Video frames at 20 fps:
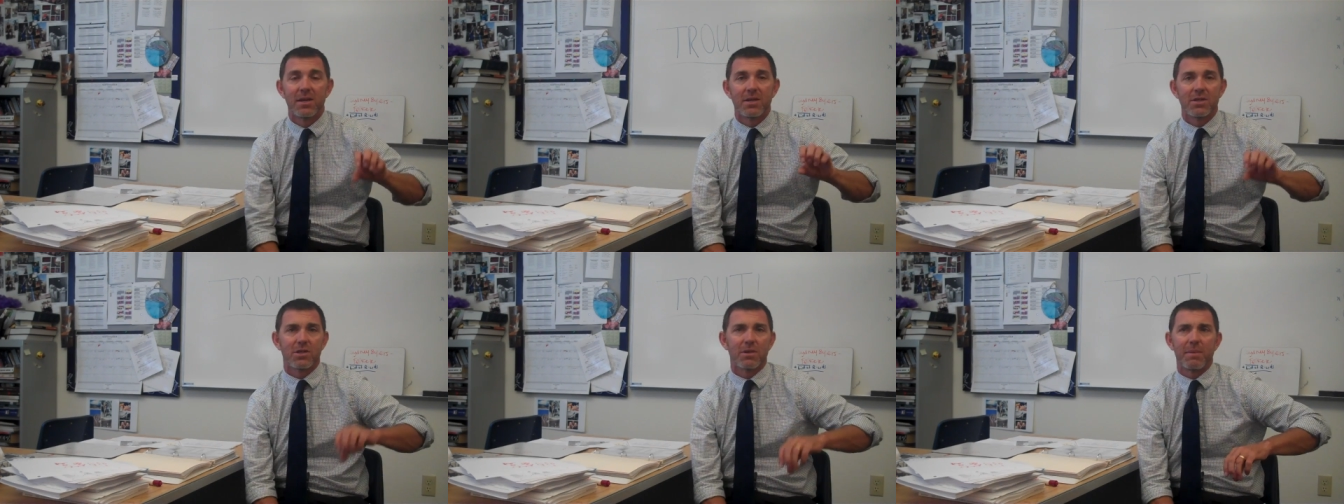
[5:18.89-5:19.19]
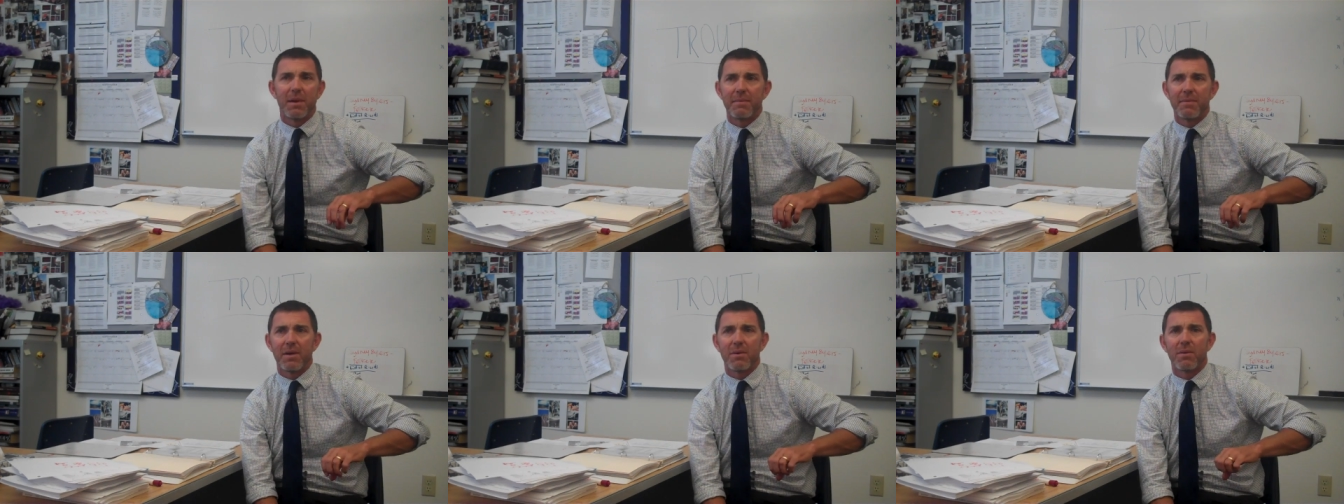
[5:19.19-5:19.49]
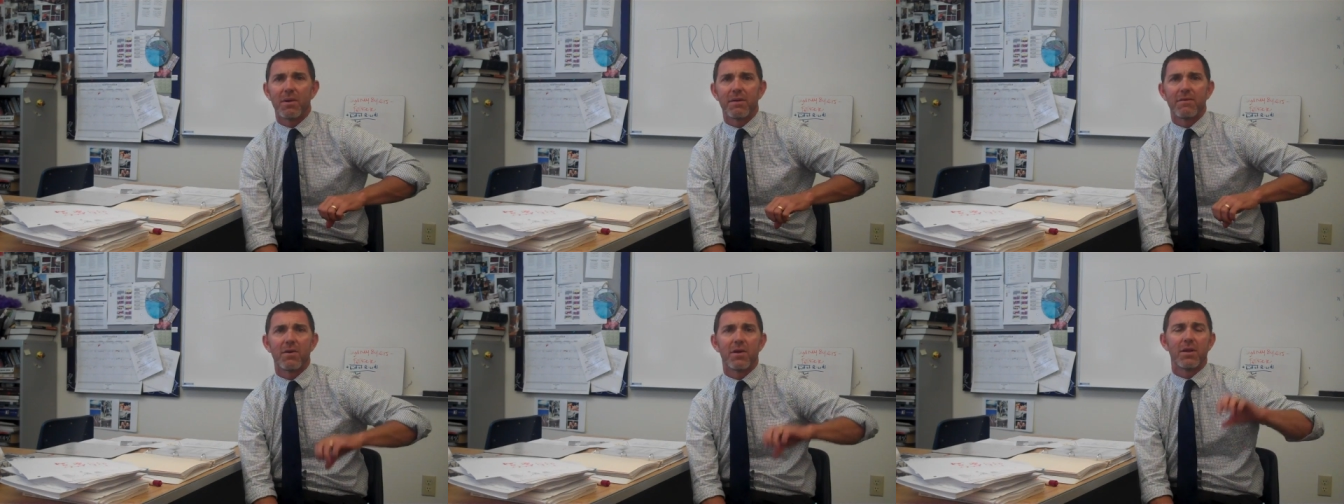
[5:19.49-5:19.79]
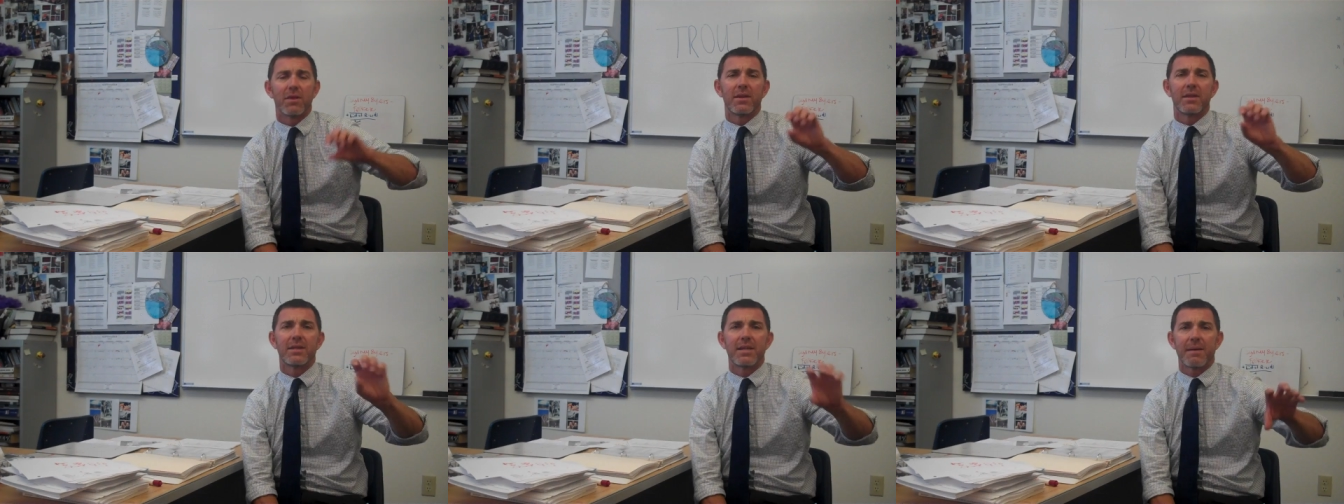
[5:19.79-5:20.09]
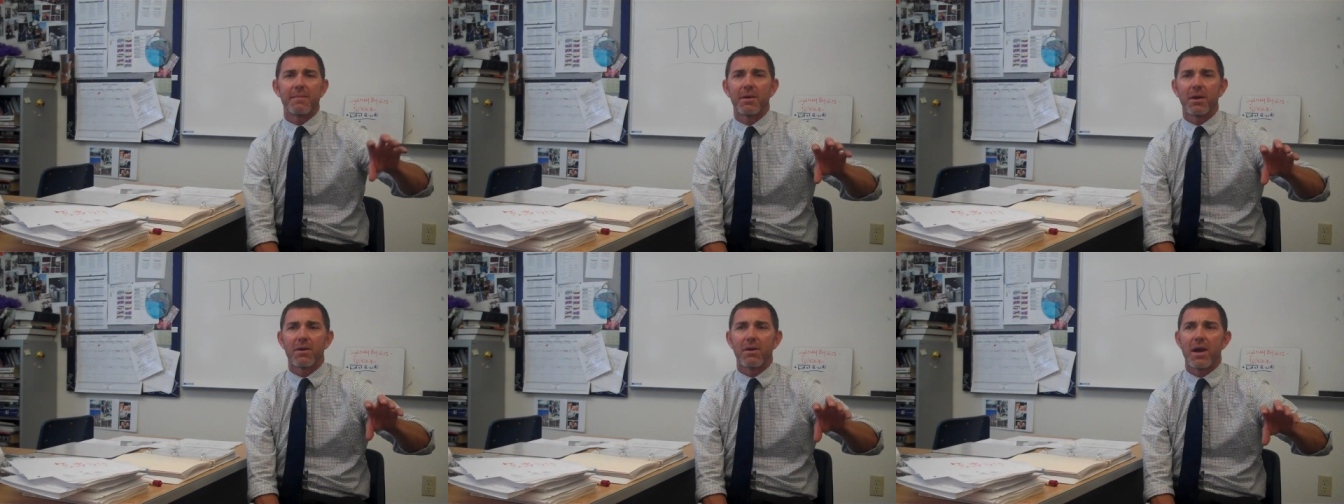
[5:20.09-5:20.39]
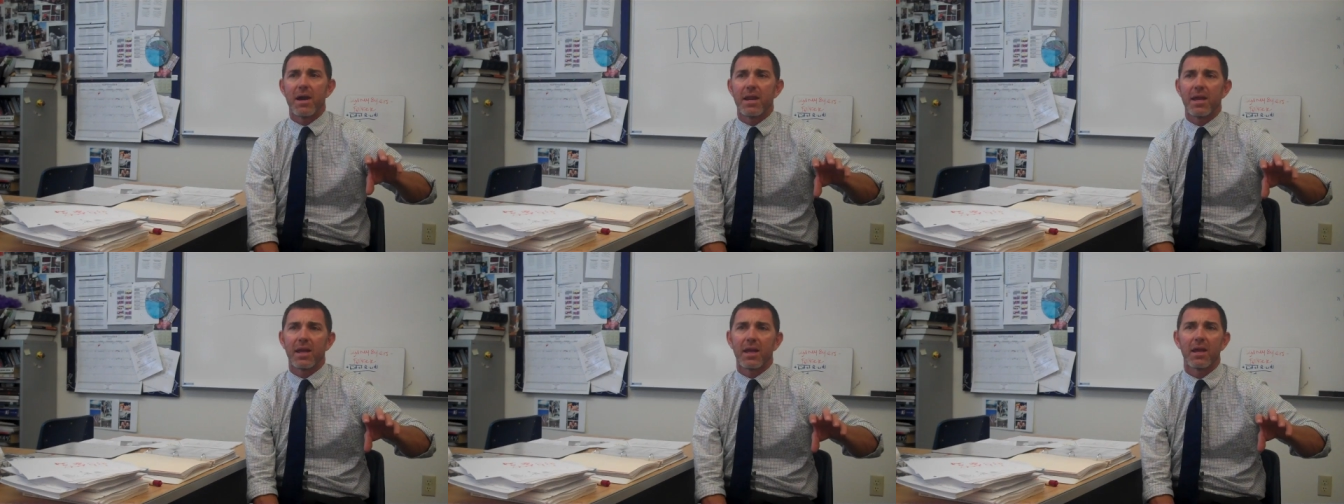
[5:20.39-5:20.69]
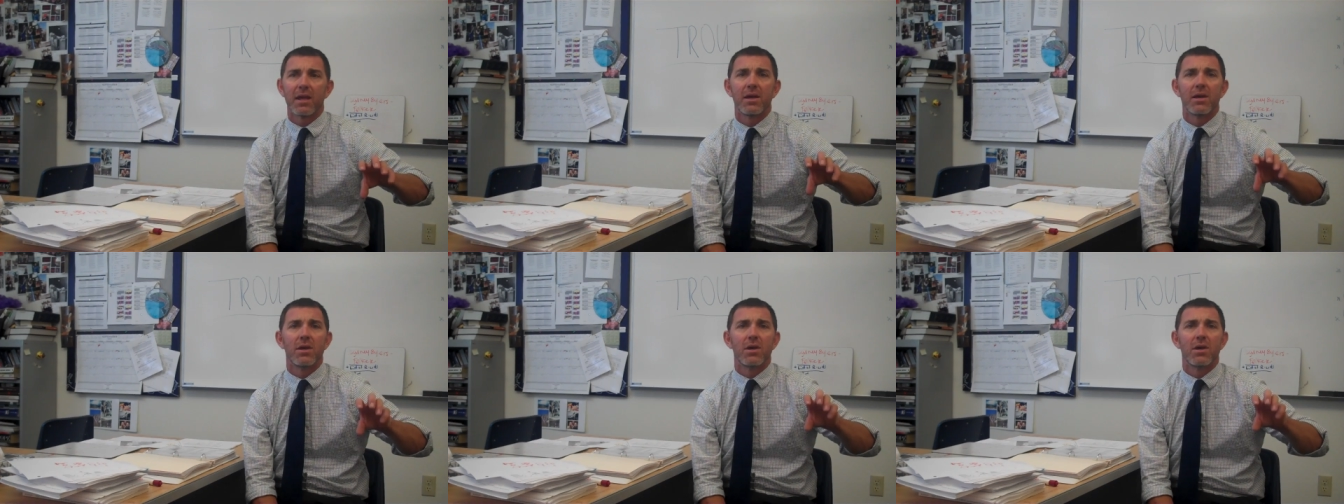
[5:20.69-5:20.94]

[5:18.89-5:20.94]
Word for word: So maybe they want to vote in the Democratic